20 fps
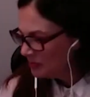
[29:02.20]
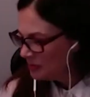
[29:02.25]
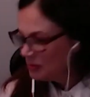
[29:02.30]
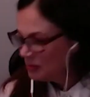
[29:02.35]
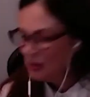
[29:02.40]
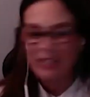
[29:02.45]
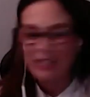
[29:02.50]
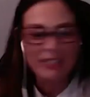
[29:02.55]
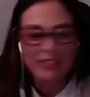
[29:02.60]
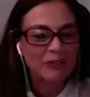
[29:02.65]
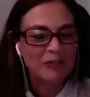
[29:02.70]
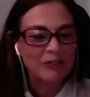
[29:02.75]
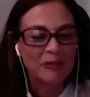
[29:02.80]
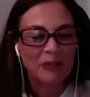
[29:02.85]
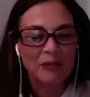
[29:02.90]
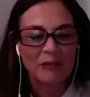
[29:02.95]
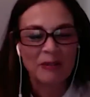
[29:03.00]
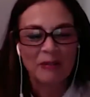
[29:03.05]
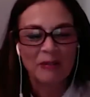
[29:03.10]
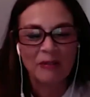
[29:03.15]
what is your
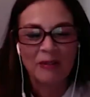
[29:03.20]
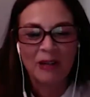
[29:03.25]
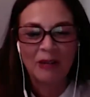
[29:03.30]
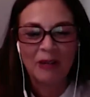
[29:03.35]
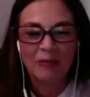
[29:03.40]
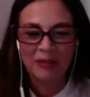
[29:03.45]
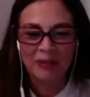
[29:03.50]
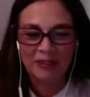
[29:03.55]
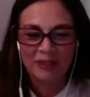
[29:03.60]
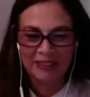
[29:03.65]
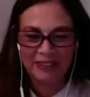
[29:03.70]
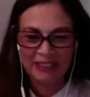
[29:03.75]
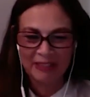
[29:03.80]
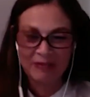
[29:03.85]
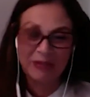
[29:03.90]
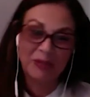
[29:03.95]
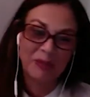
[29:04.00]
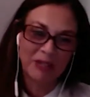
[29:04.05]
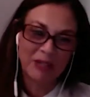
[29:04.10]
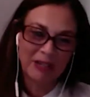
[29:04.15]
favorite flower,
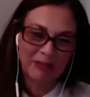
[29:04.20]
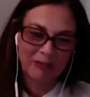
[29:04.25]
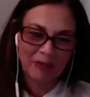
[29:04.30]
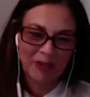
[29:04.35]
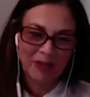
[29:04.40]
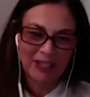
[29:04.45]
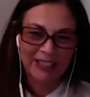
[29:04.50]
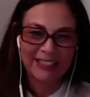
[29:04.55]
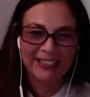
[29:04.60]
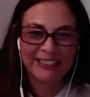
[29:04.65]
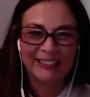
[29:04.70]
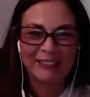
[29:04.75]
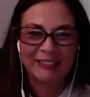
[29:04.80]
if you have one?